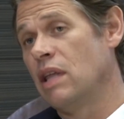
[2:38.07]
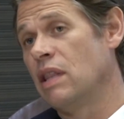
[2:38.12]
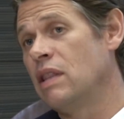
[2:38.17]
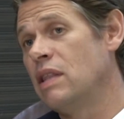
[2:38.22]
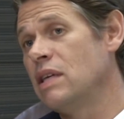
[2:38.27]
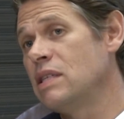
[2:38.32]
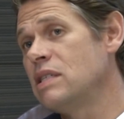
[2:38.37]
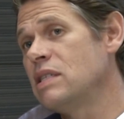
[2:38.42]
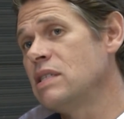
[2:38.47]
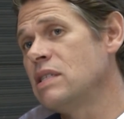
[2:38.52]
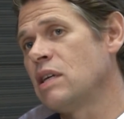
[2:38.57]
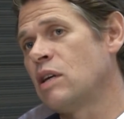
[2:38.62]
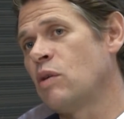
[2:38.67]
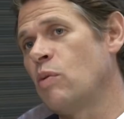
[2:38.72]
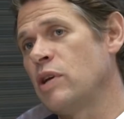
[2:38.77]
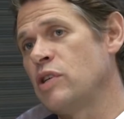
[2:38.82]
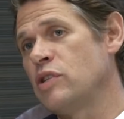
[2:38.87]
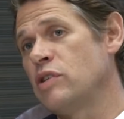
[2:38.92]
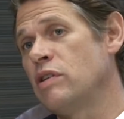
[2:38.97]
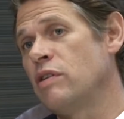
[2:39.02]
This is a
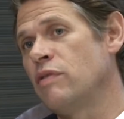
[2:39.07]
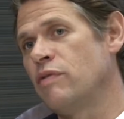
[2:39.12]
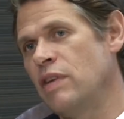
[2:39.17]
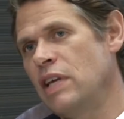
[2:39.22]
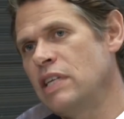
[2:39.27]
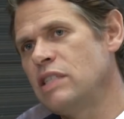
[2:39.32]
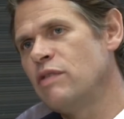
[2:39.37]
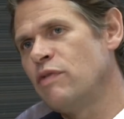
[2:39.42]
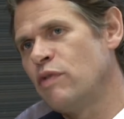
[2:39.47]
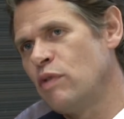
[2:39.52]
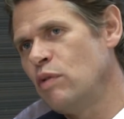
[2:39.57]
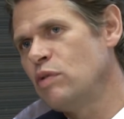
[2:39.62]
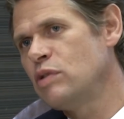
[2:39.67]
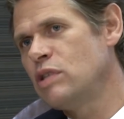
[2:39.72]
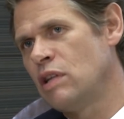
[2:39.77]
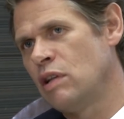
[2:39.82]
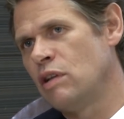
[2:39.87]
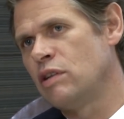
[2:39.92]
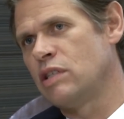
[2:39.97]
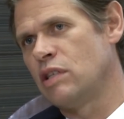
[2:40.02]
question of, yes, of
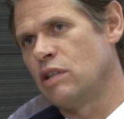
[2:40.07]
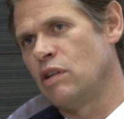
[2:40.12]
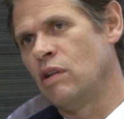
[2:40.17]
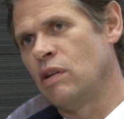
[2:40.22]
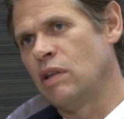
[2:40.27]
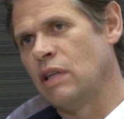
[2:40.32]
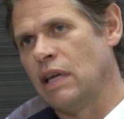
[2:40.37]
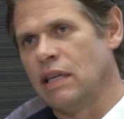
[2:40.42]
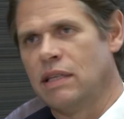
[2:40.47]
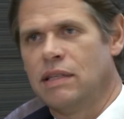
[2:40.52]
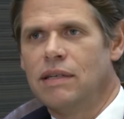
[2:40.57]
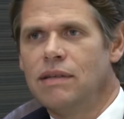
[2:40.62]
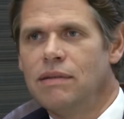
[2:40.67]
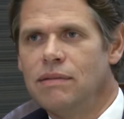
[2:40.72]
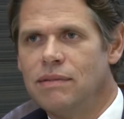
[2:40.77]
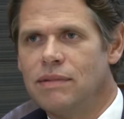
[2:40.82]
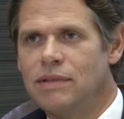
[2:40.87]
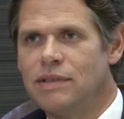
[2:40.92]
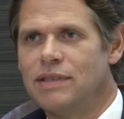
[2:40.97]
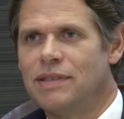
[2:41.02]
course it looks at old data,
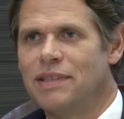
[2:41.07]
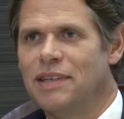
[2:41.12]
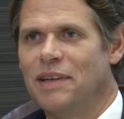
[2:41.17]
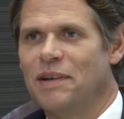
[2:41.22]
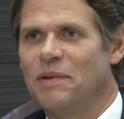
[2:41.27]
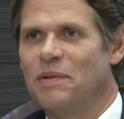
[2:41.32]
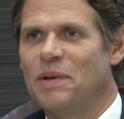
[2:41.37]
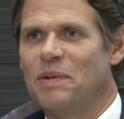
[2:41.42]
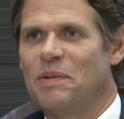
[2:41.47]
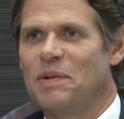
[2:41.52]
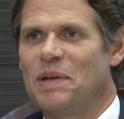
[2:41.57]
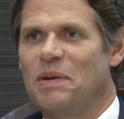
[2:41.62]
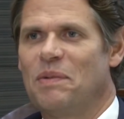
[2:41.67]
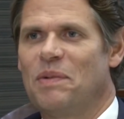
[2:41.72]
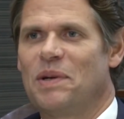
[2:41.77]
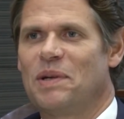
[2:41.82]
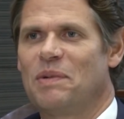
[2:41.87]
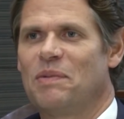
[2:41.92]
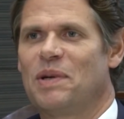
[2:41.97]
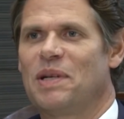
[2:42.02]
because you know,
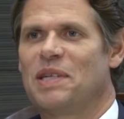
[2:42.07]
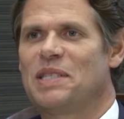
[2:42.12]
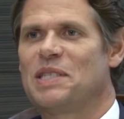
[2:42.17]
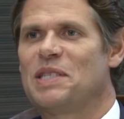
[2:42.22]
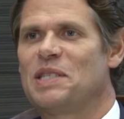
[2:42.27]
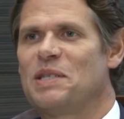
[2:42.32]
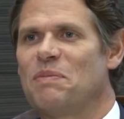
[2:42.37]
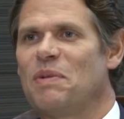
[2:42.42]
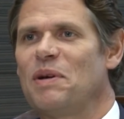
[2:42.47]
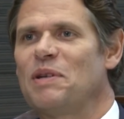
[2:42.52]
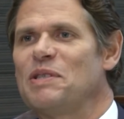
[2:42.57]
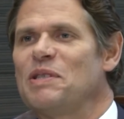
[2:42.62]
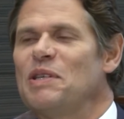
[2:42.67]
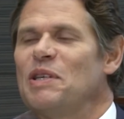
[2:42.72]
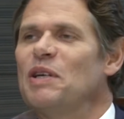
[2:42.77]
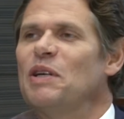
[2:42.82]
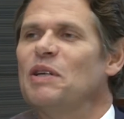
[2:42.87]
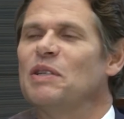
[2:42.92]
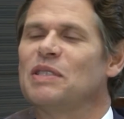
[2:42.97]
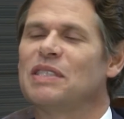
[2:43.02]
what is it supposed to
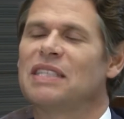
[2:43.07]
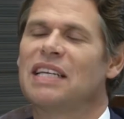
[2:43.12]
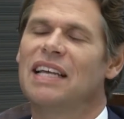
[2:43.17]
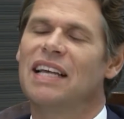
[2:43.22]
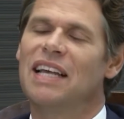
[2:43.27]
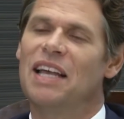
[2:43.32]
use?